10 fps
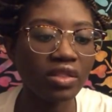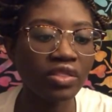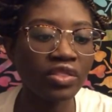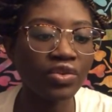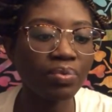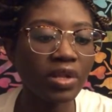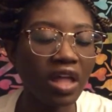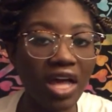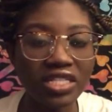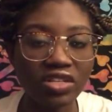the
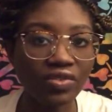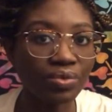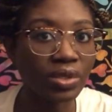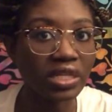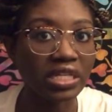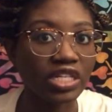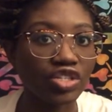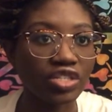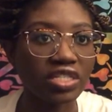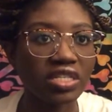plots are really
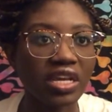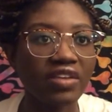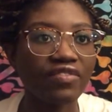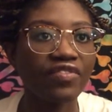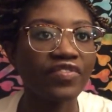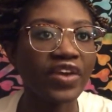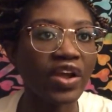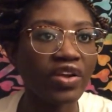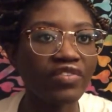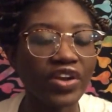interesting and
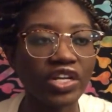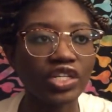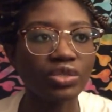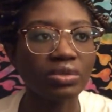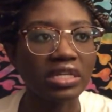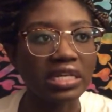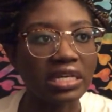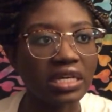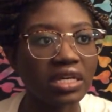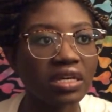very, very
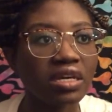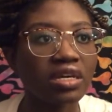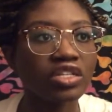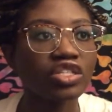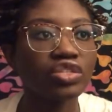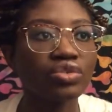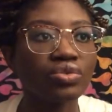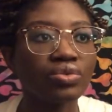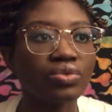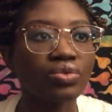unique
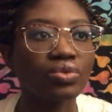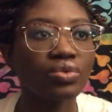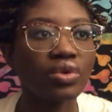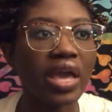to